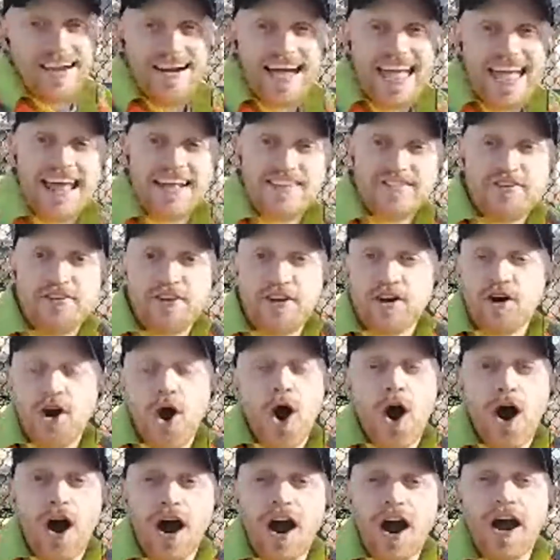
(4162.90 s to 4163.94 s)
lanes there
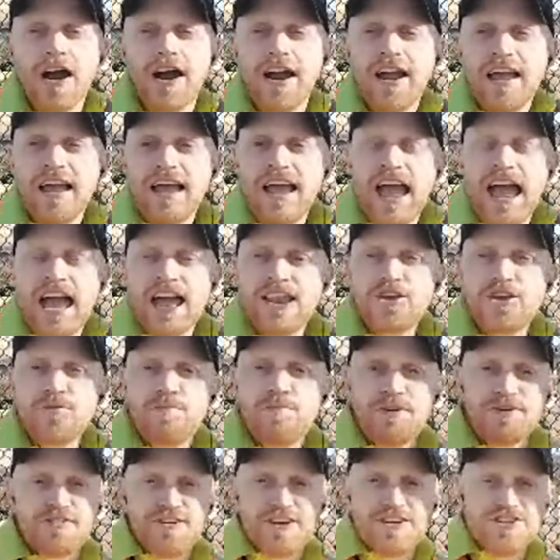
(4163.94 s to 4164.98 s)
are and you
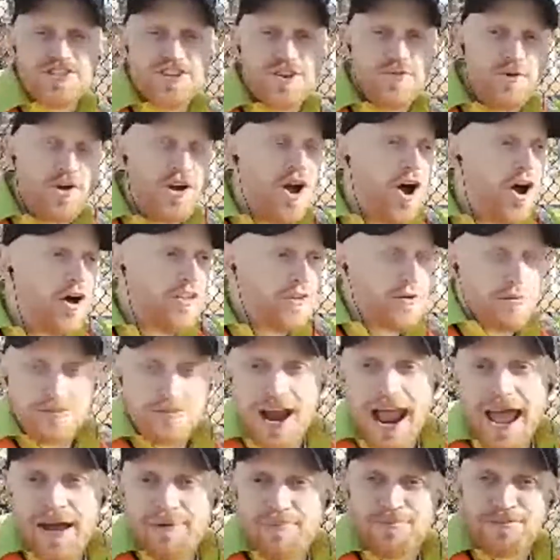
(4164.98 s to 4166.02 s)
position where all the
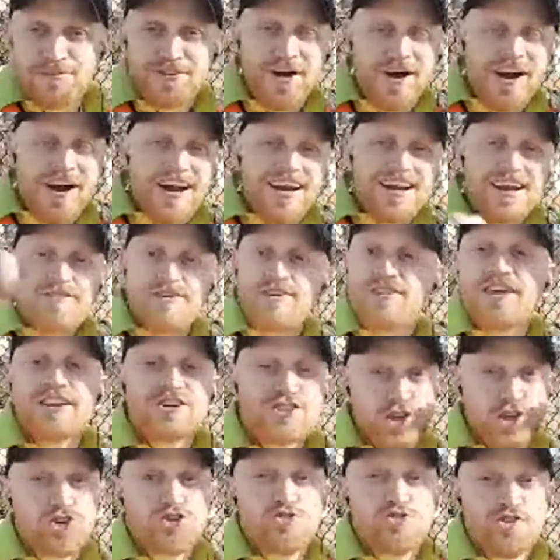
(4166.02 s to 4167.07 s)
ramps are and everything
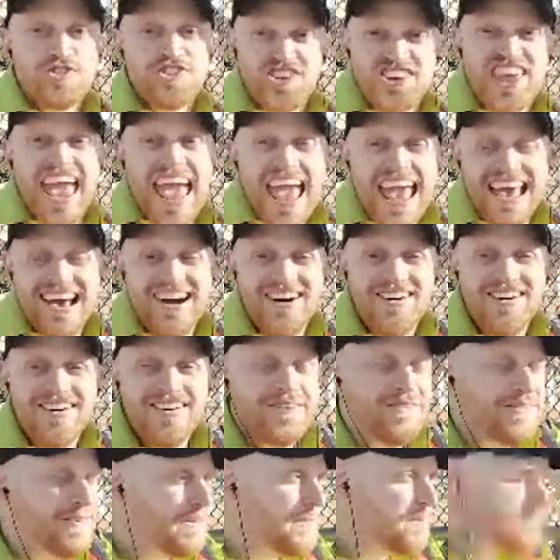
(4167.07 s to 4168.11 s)
to scale.
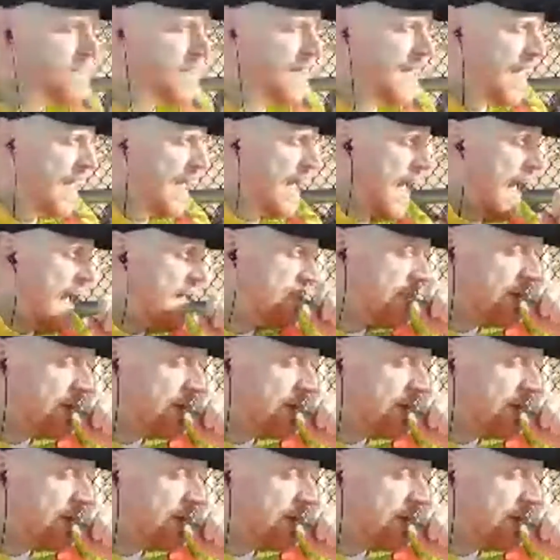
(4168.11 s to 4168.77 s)
And